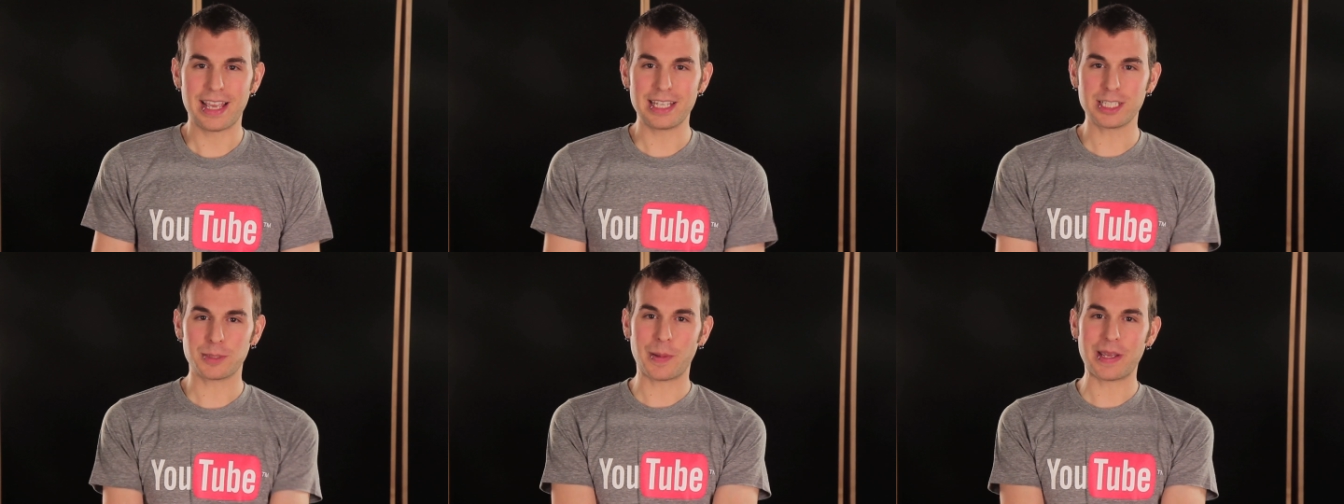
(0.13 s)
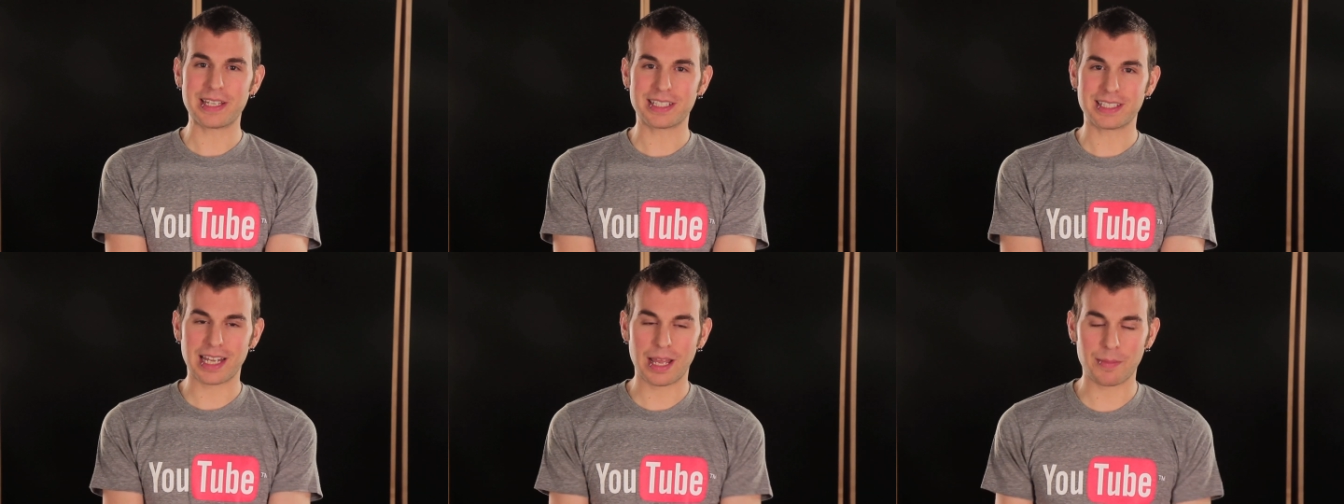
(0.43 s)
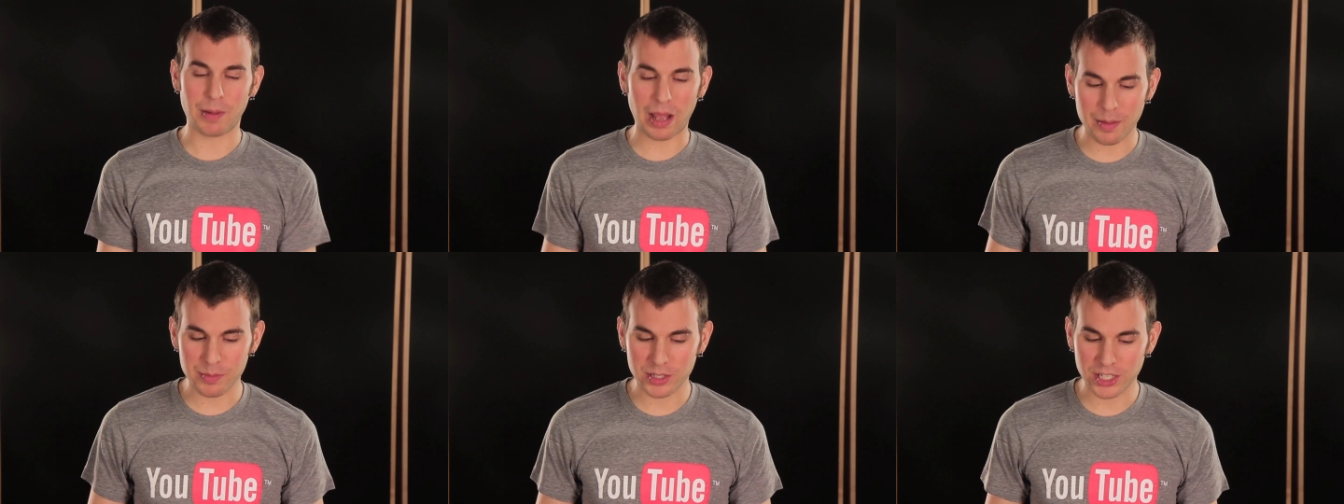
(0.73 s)
Hey Space
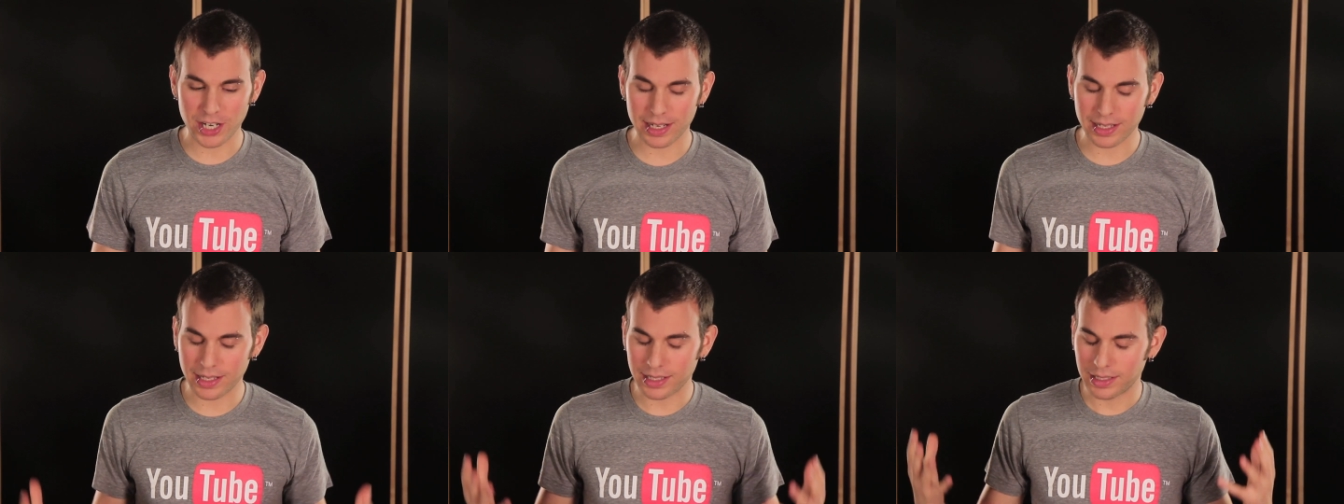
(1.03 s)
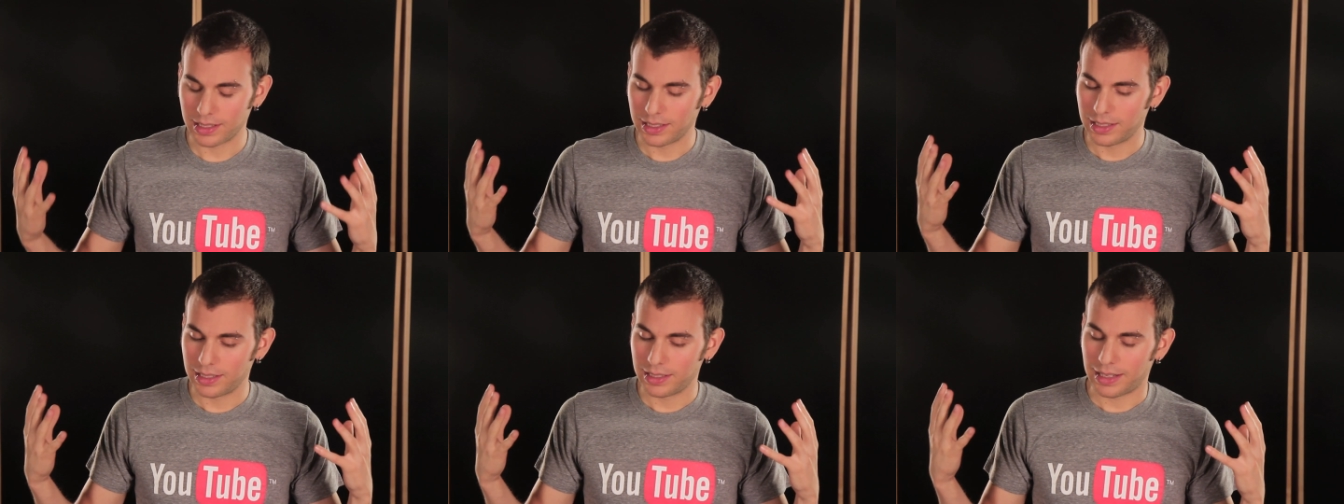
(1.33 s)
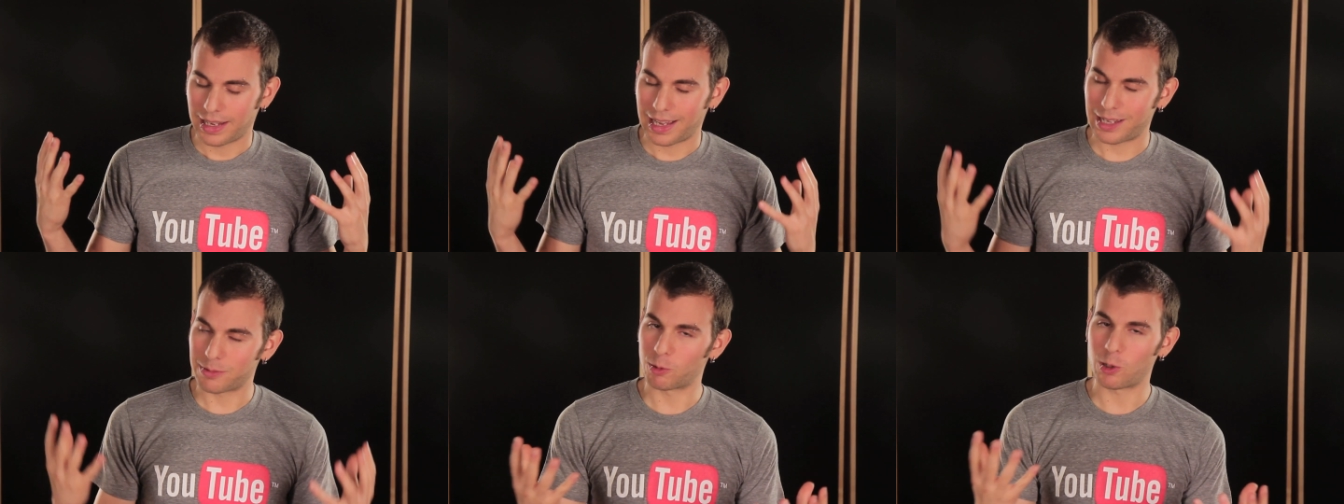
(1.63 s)
Lab, I'm Jake,
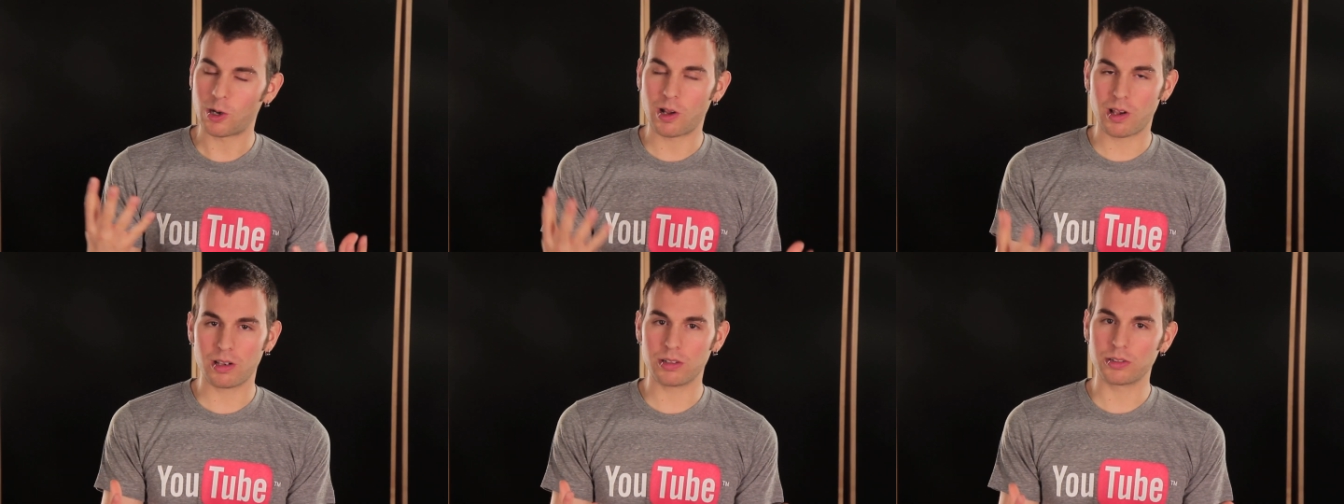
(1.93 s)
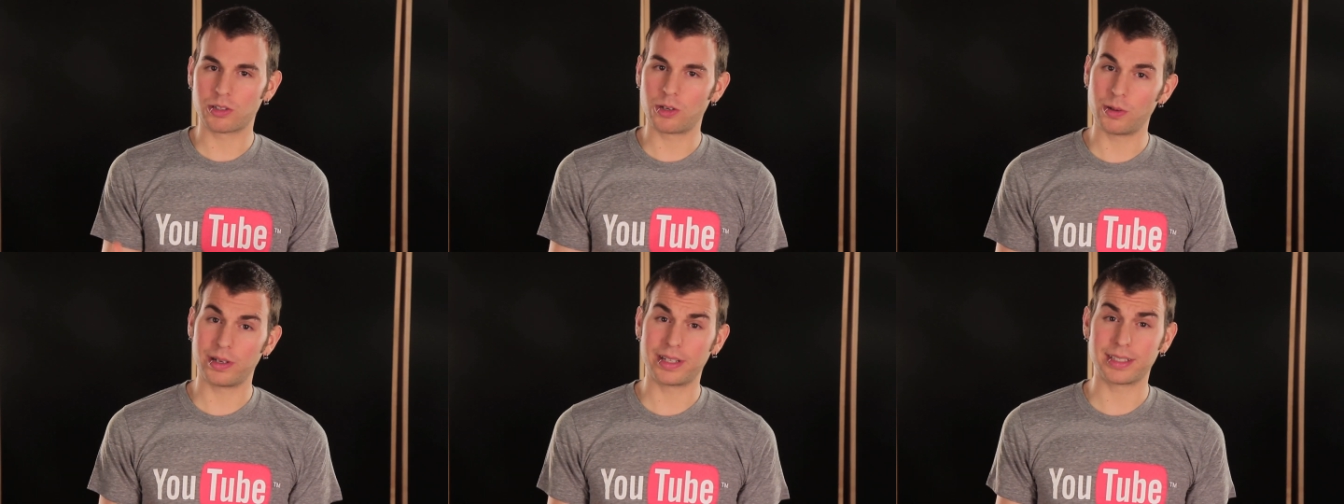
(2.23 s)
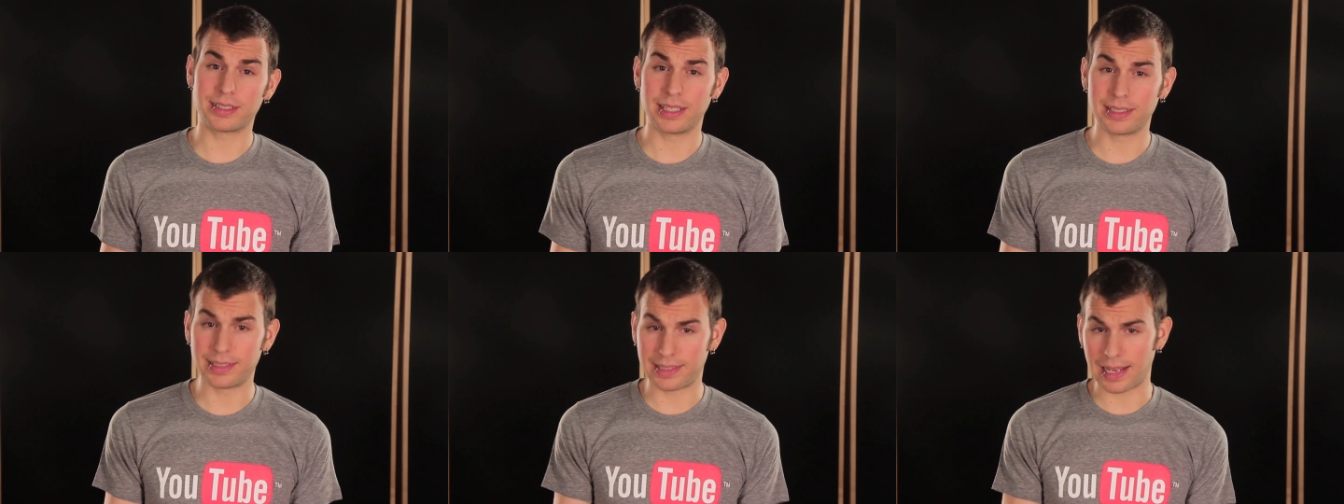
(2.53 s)
and we're all
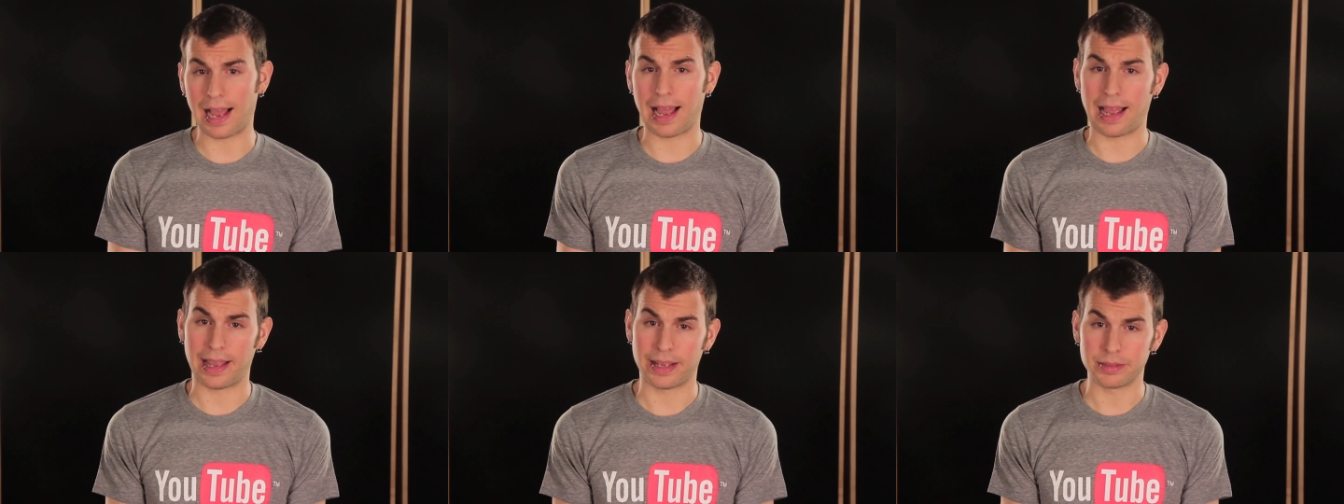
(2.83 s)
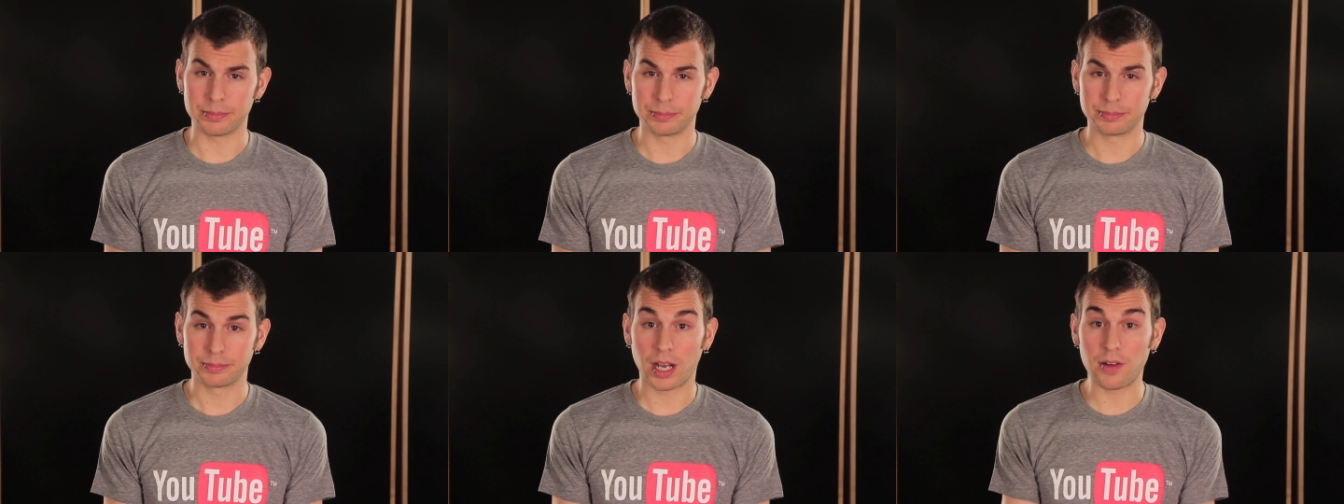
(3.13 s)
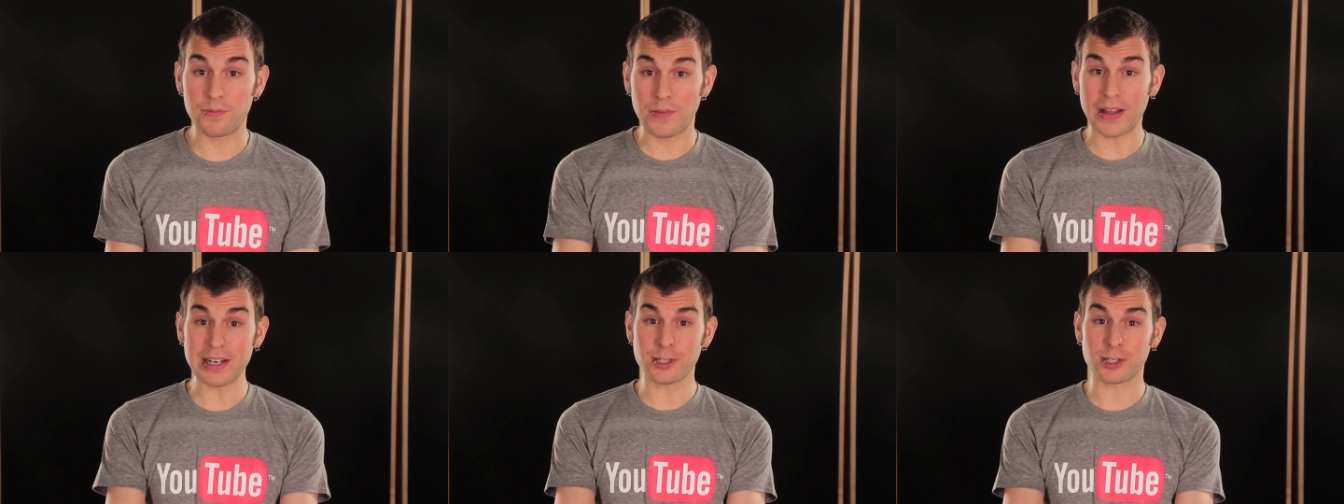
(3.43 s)
going to die.
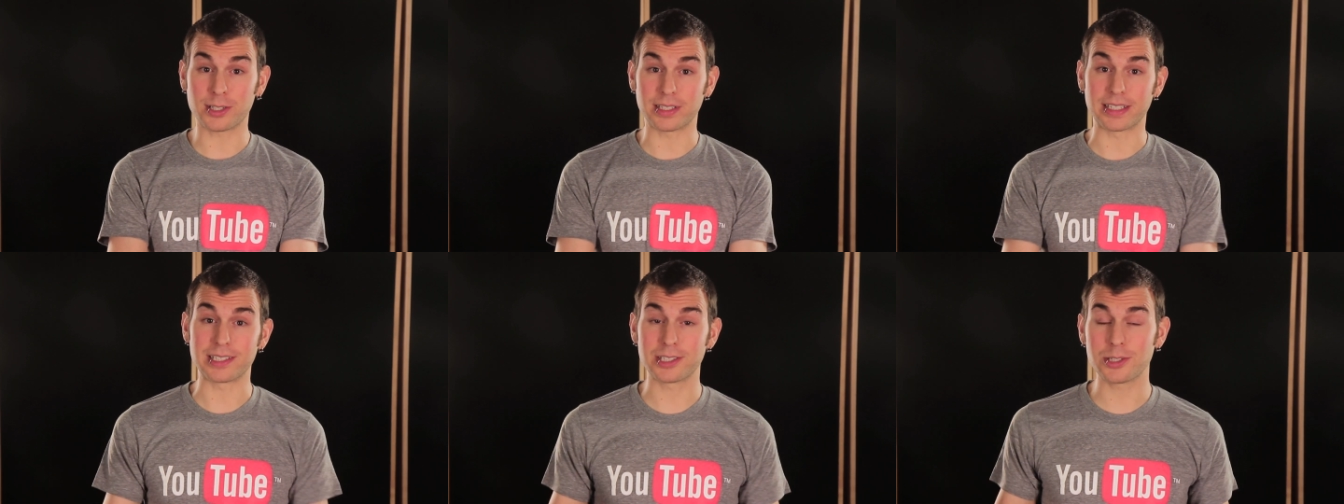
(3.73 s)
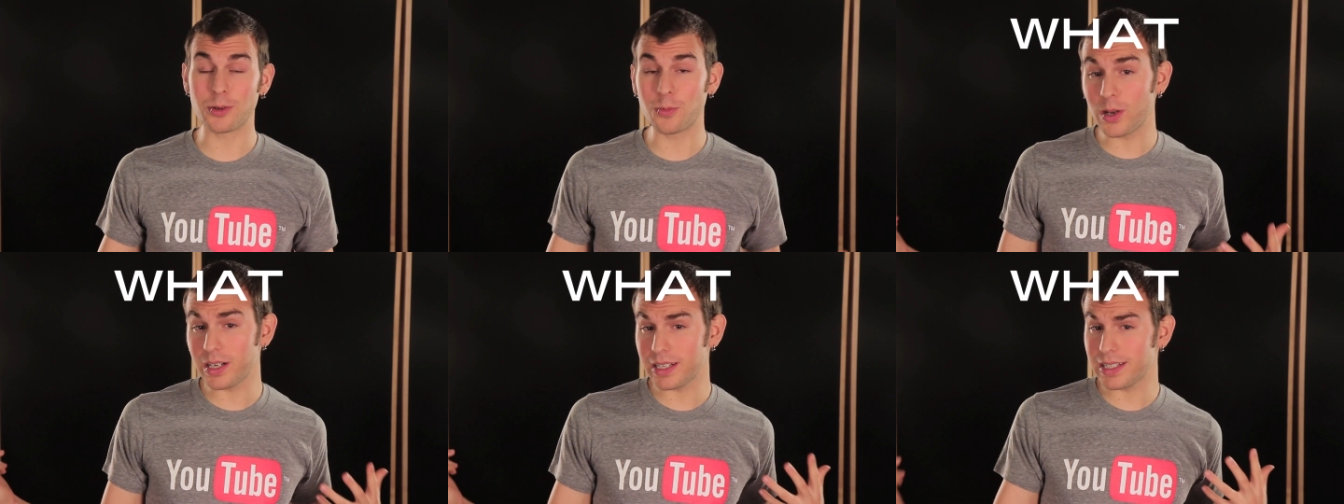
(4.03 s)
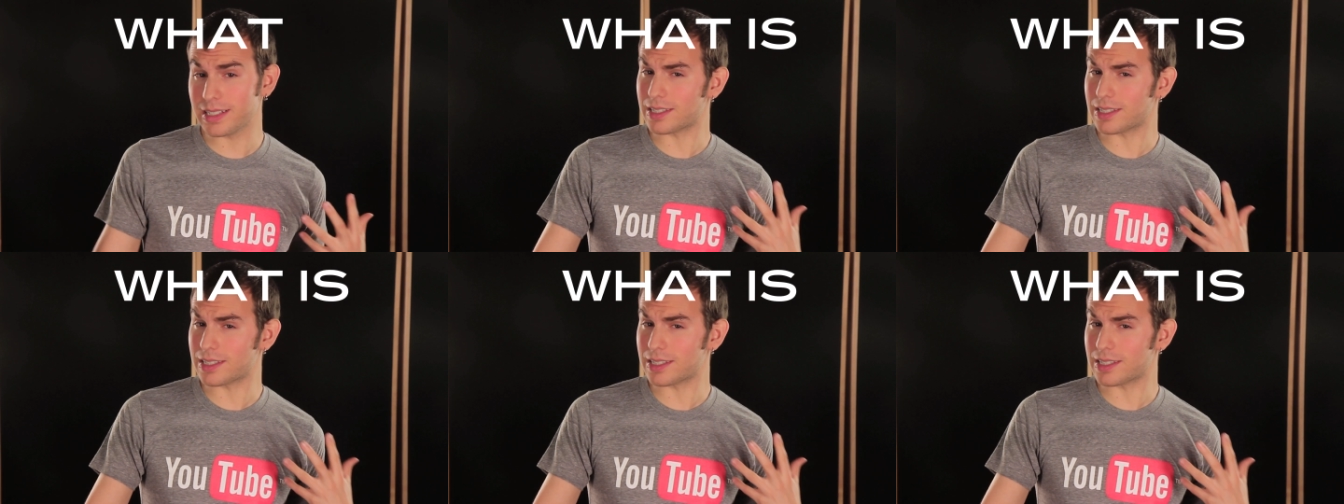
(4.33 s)
Eventually, so what